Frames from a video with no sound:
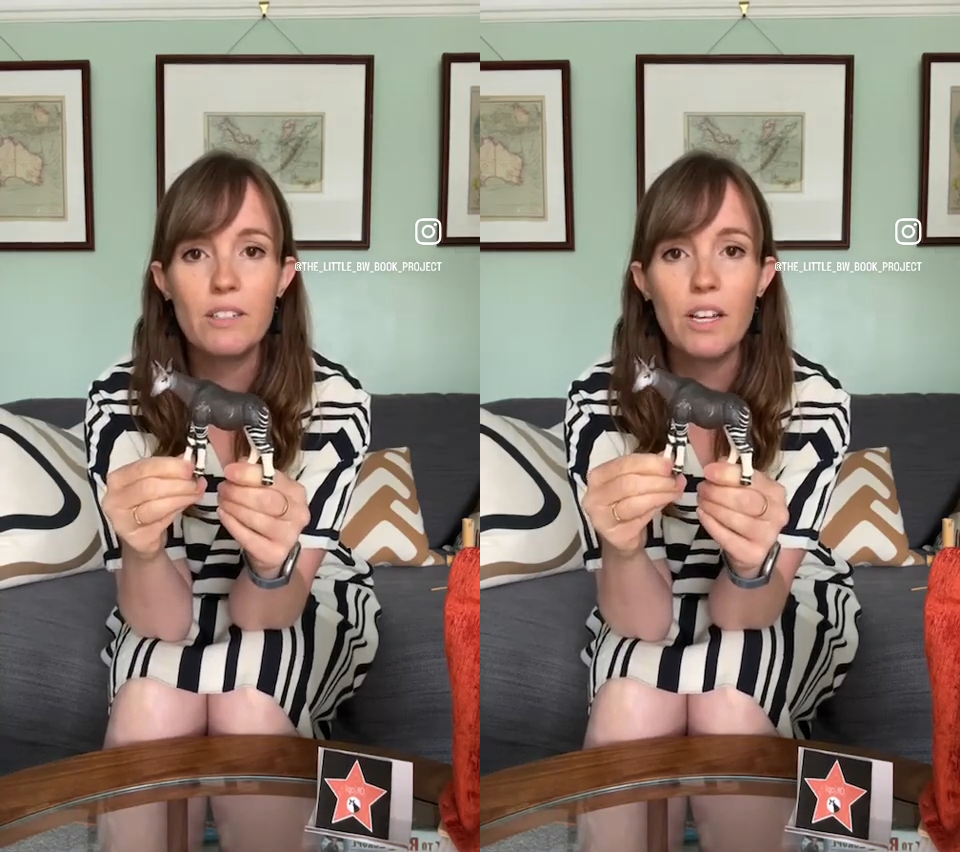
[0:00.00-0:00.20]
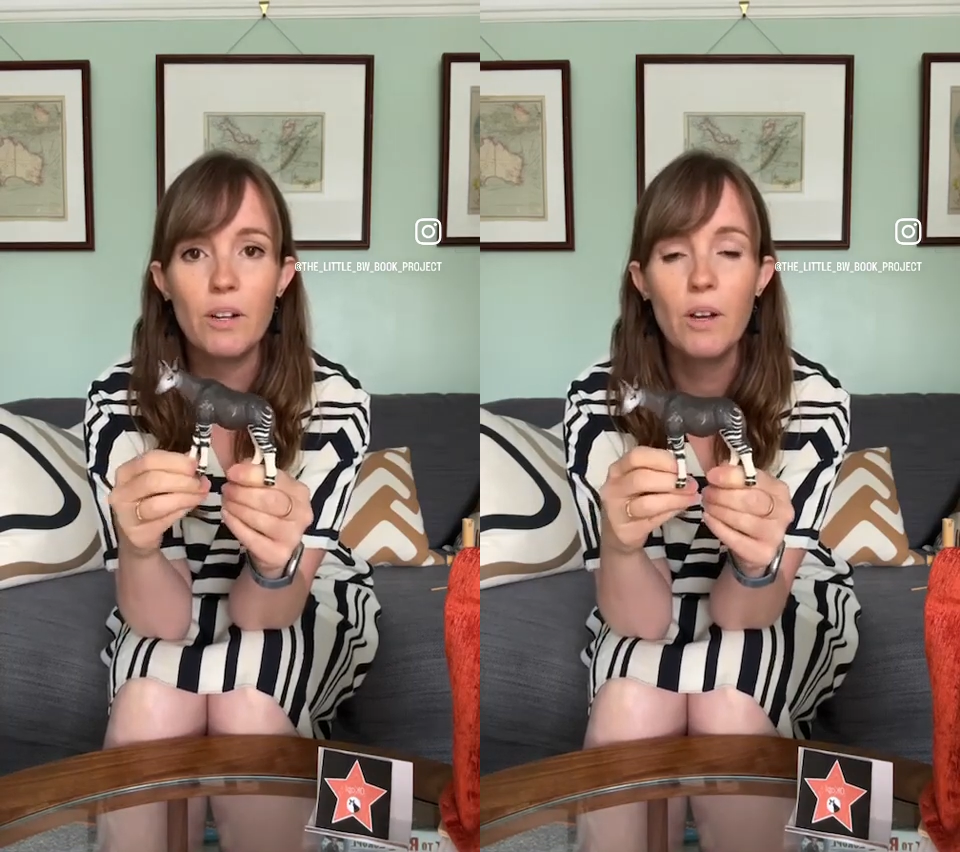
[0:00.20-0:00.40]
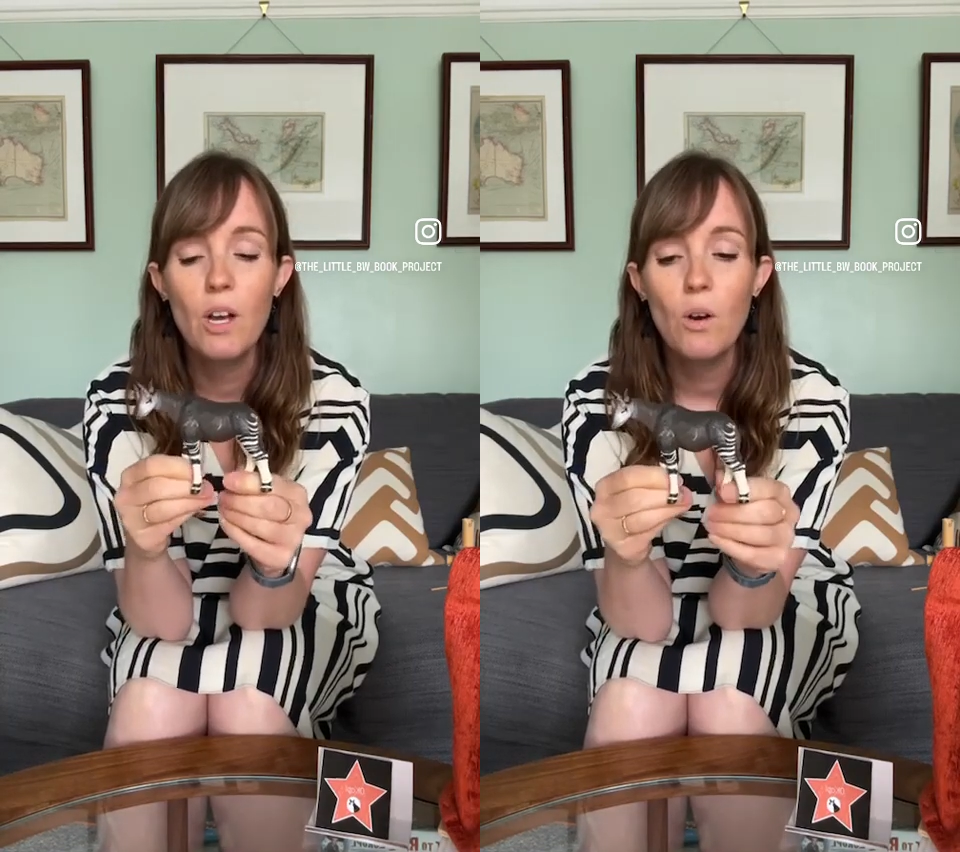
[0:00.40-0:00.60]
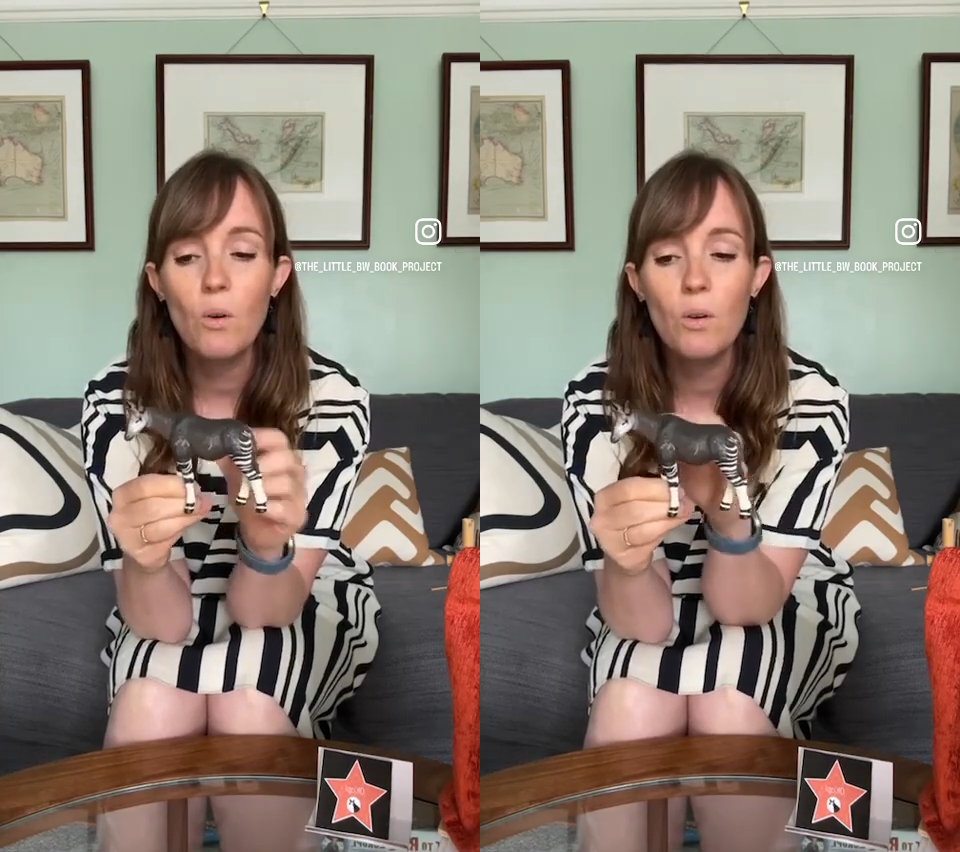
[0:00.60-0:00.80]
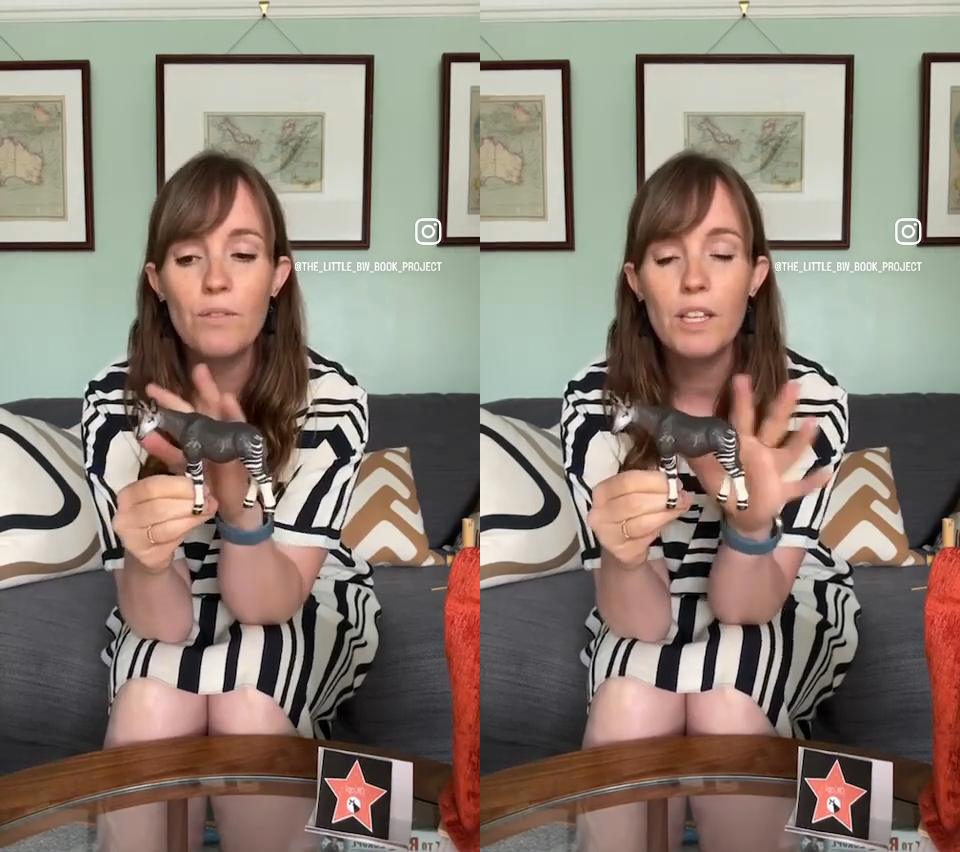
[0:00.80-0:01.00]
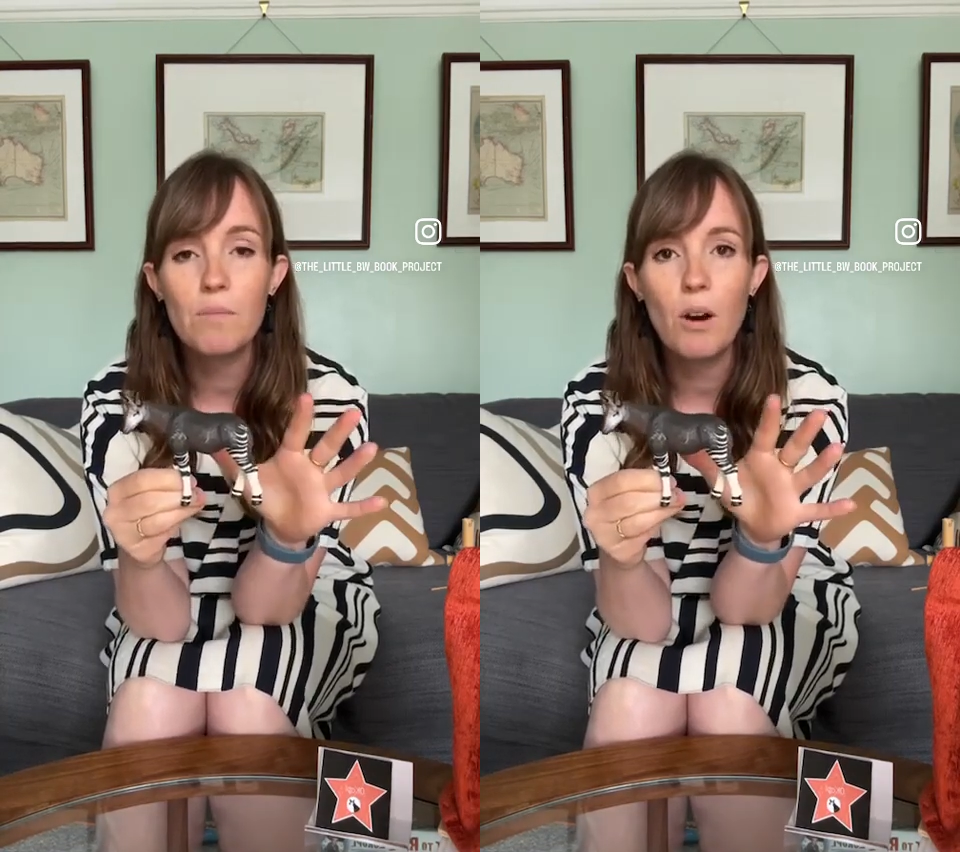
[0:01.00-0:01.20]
So all of these